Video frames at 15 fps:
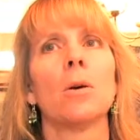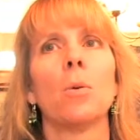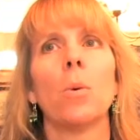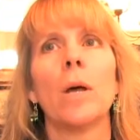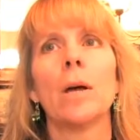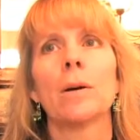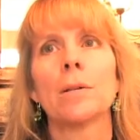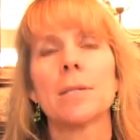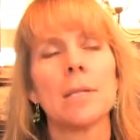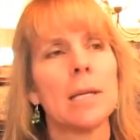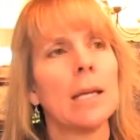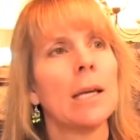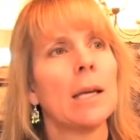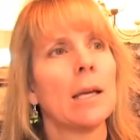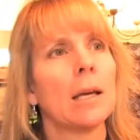we are
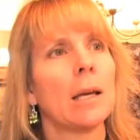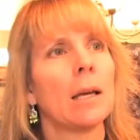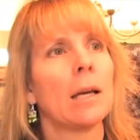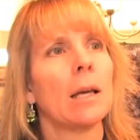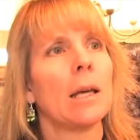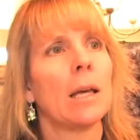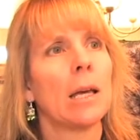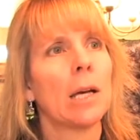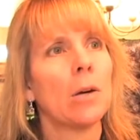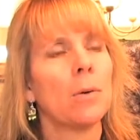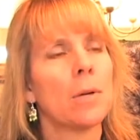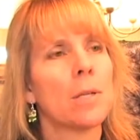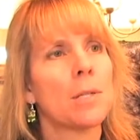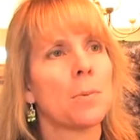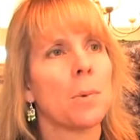seeing
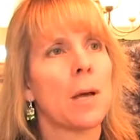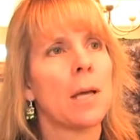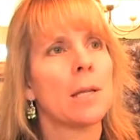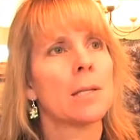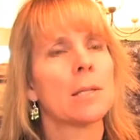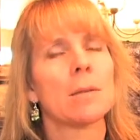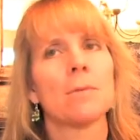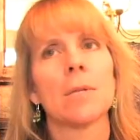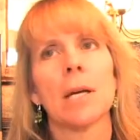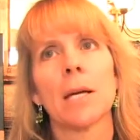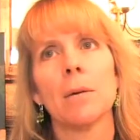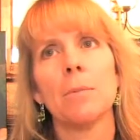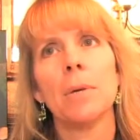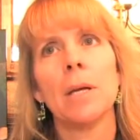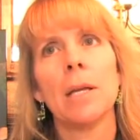increased rates of
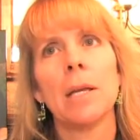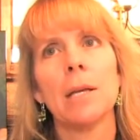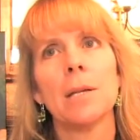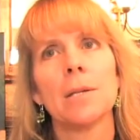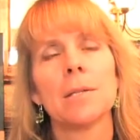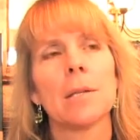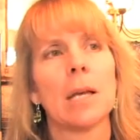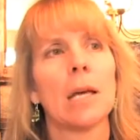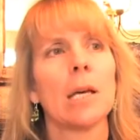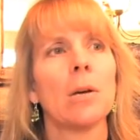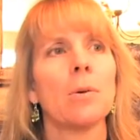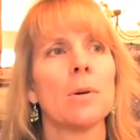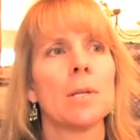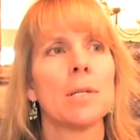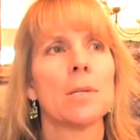diabetes,
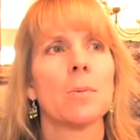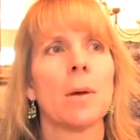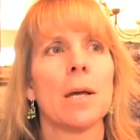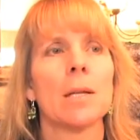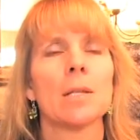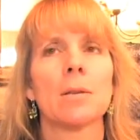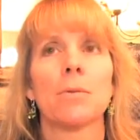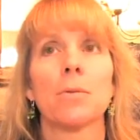increased rates